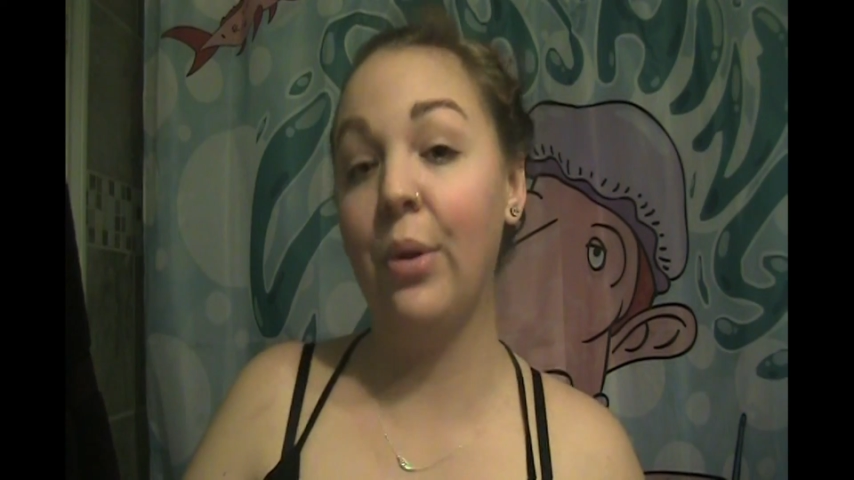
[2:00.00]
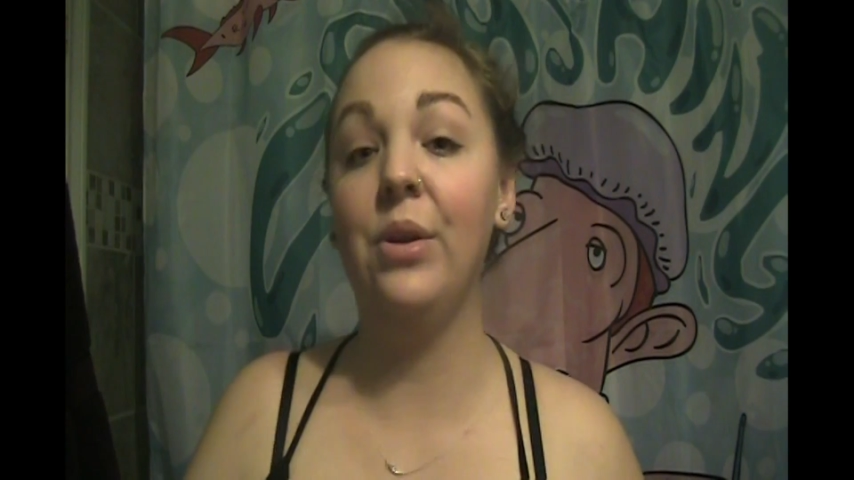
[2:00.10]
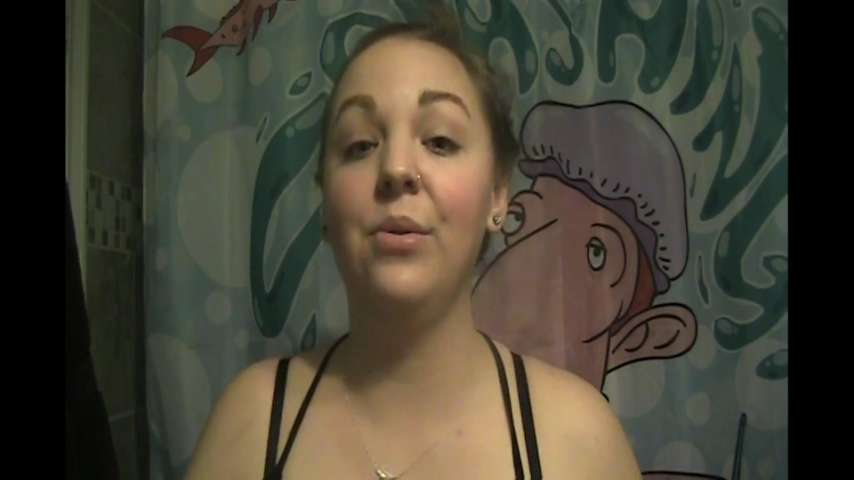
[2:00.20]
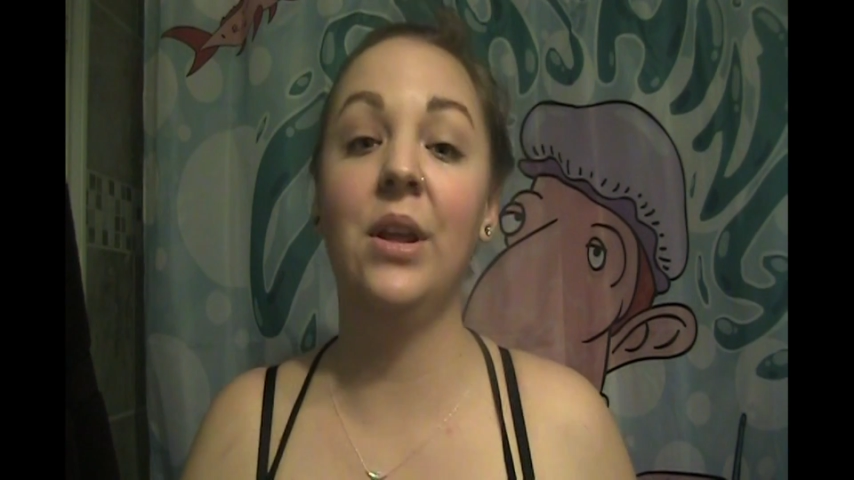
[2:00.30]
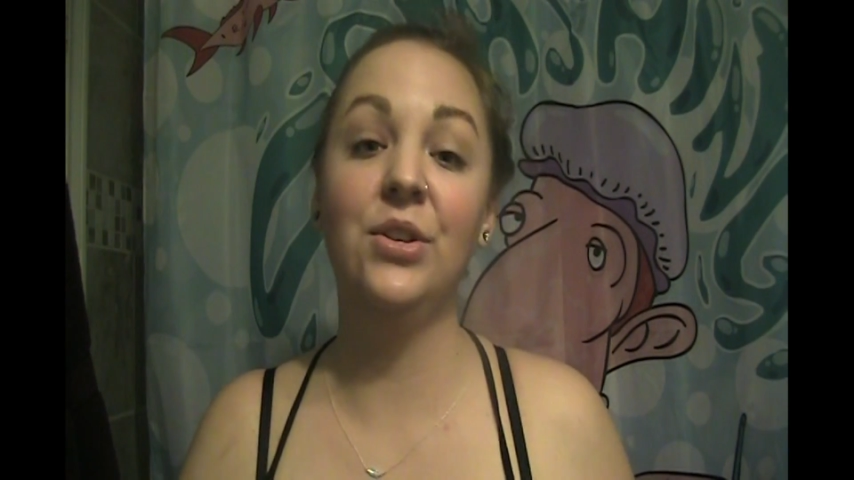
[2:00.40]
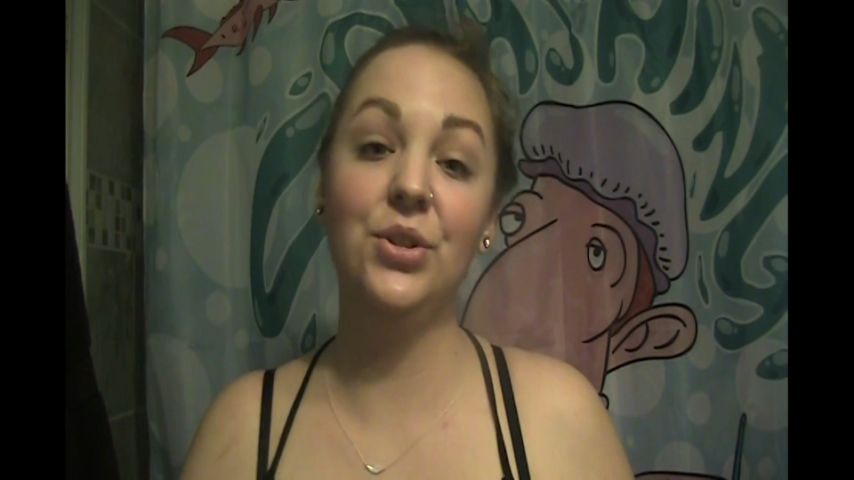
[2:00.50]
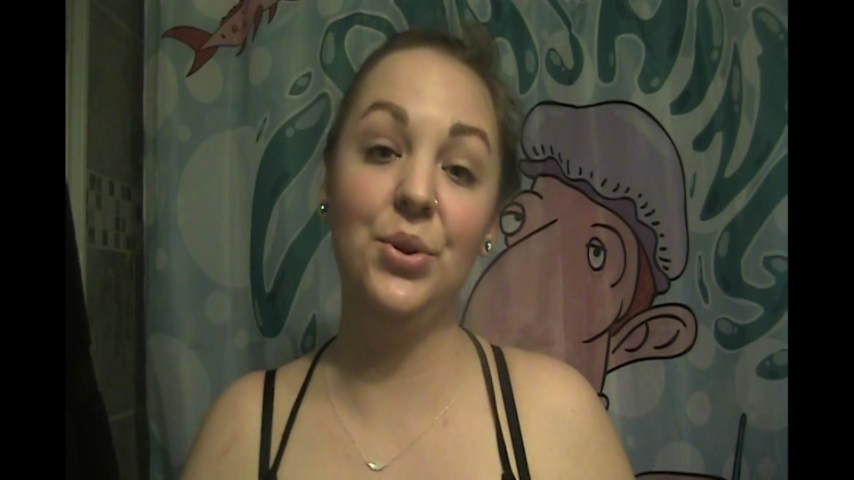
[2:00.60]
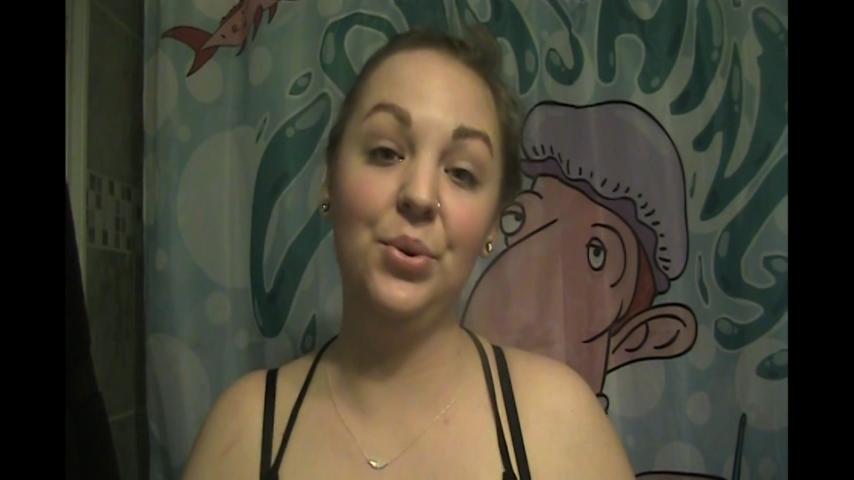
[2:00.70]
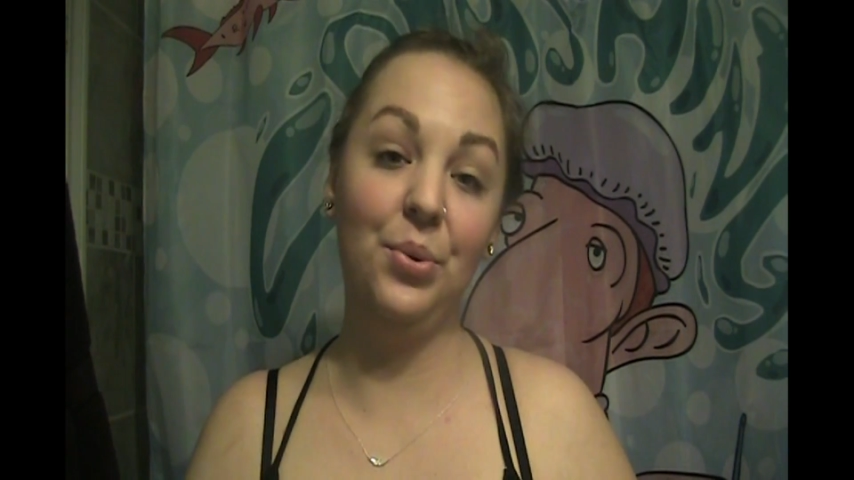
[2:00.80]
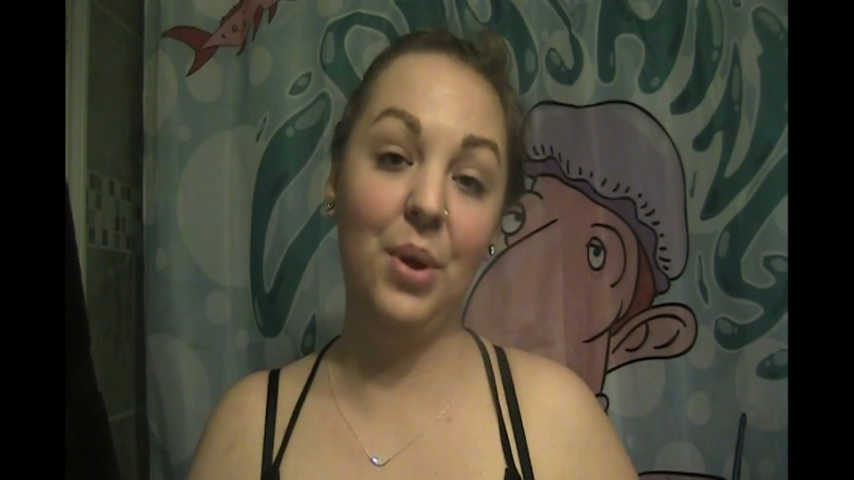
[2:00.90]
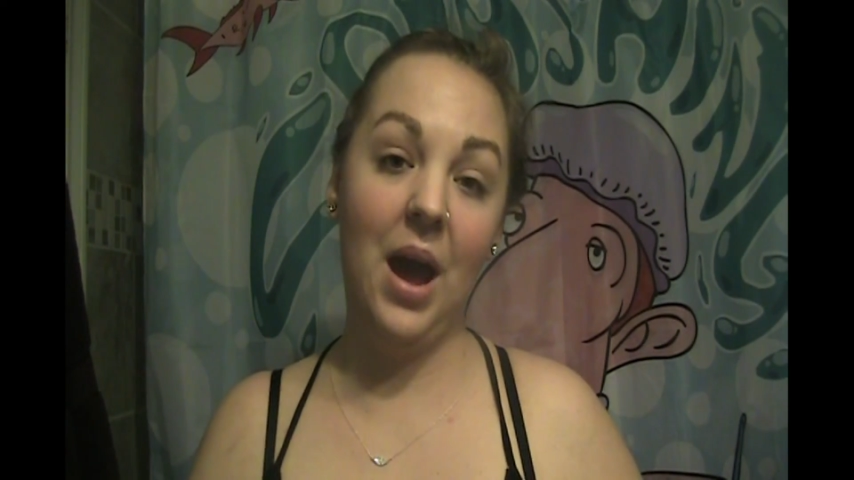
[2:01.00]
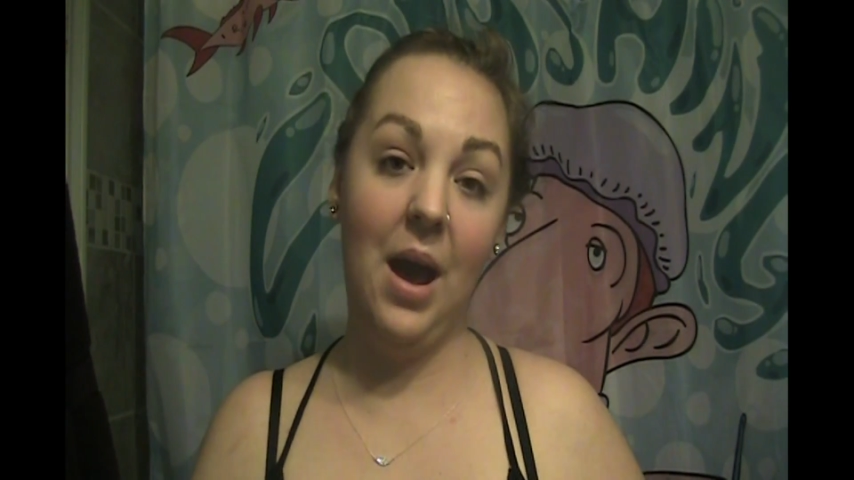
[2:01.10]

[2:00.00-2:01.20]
you can do